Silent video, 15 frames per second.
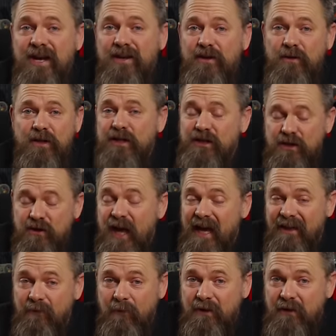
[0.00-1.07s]
you can do
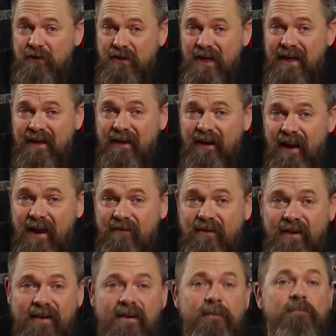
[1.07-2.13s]
that in Windows 10 and
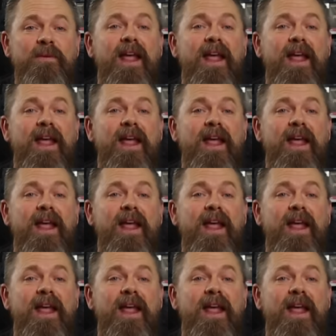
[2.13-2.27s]
11.